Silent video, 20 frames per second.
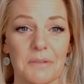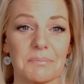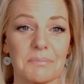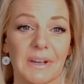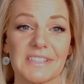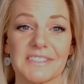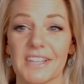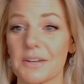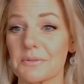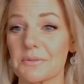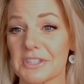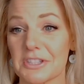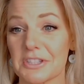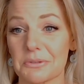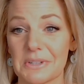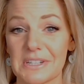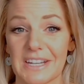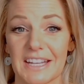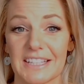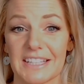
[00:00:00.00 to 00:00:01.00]
my son was
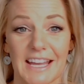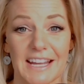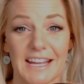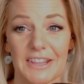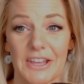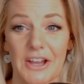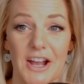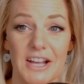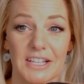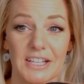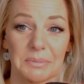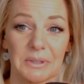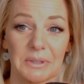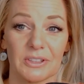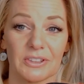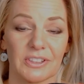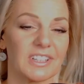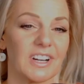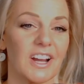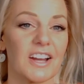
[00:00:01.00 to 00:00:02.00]
3 days out of the
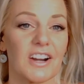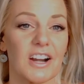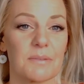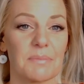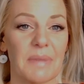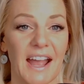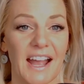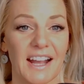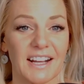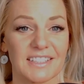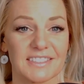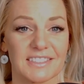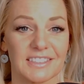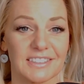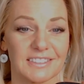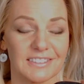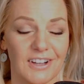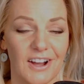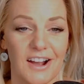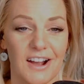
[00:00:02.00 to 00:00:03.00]
hospital and on our backs,
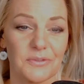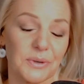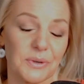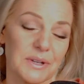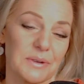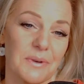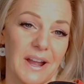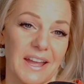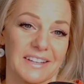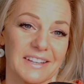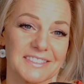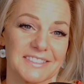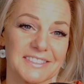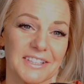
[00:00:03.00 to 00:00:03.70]
and off we went.